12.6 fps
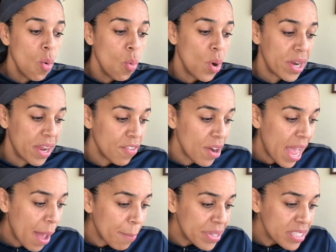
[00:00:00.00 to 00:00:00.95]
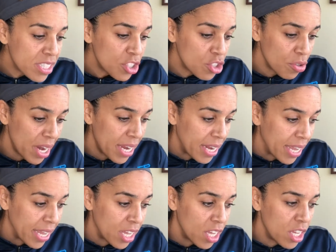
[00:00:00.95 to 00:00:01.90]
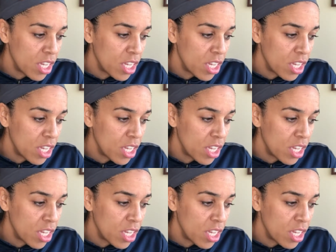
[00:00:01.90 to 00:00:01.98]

Whatever happens in training